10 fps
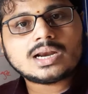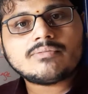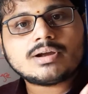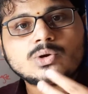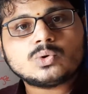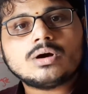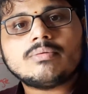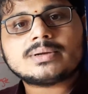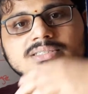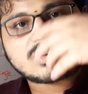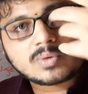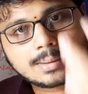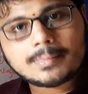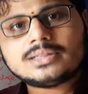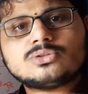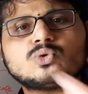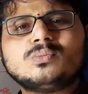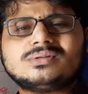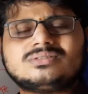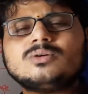hour, 2 hours, or 1 month, 2
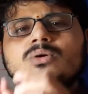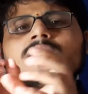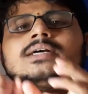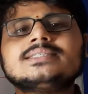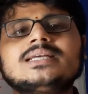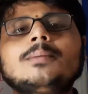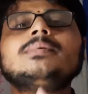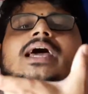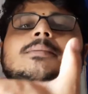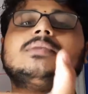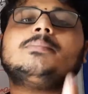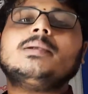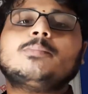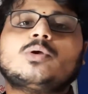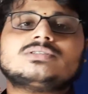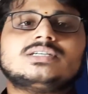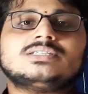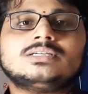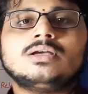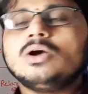months. So some time dependent
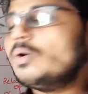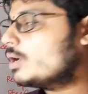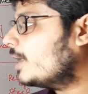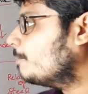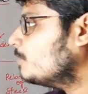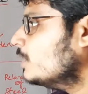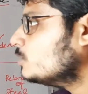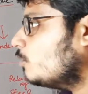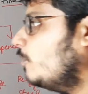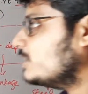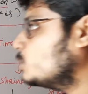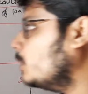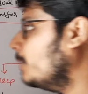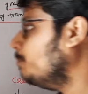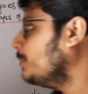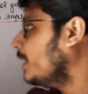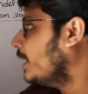process. Okay, so first one,